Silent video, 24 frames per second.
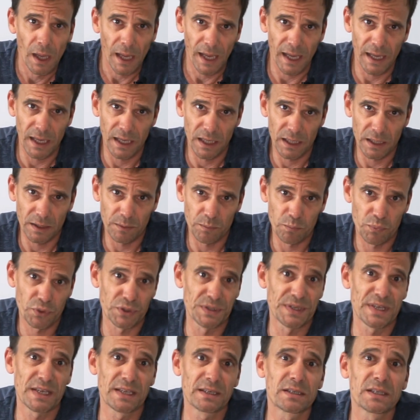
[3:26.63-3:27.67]
and
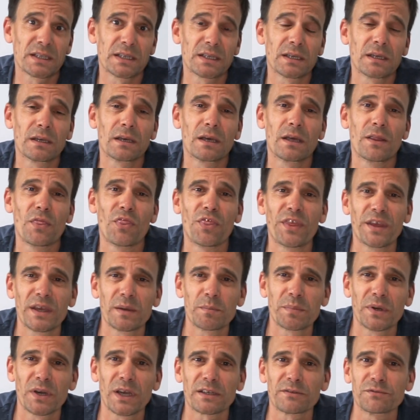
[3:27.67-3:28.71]
presenting their
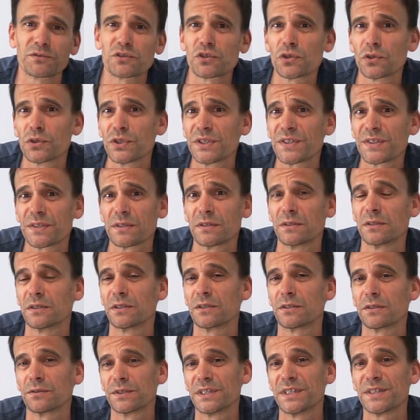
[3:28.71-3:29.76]
bike of choice and
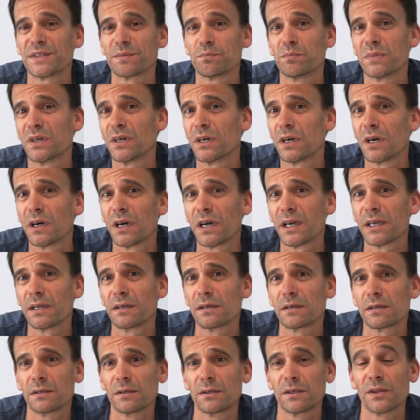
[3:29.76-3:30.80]
the reason
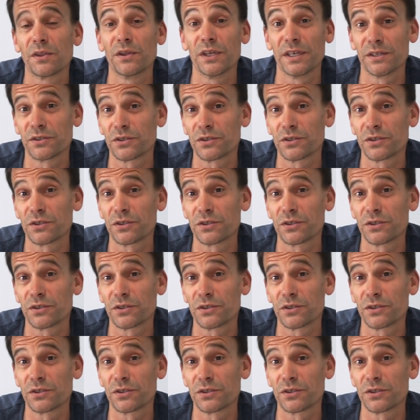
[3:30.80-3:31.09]
behind their